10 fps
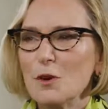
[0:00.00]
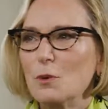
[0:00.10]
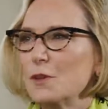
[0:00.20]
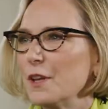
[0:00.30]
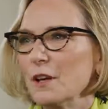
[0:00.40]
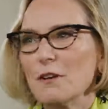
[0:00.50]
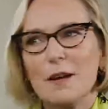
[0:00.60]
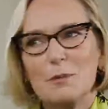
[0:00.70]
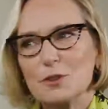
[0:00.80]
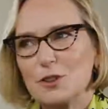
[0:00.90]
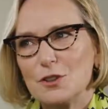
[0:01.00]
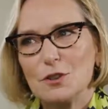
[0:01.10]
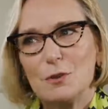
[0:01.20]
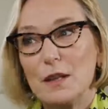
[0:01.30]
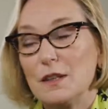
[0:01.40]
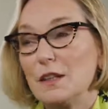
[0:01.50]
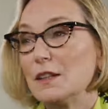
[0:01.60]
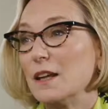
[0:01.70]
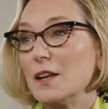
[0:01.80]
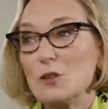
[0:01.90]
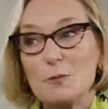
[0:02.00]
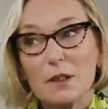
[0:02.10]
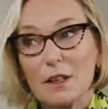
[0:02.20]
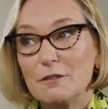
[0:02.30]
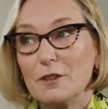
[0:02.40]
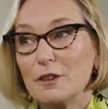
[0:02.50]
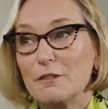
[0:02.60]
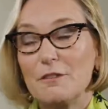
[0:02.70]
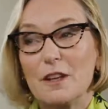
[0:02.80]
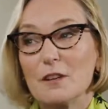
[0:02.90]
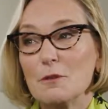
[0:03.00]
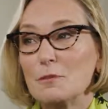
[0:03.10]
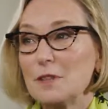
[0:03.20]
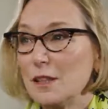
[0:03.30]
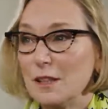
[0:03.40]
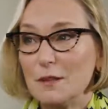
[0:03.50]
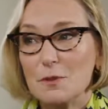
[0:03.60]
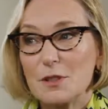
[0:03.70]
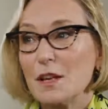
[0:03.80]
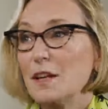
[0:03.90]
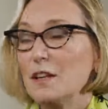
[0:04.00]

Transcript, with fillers: what they're able to do and the engagement level of their teams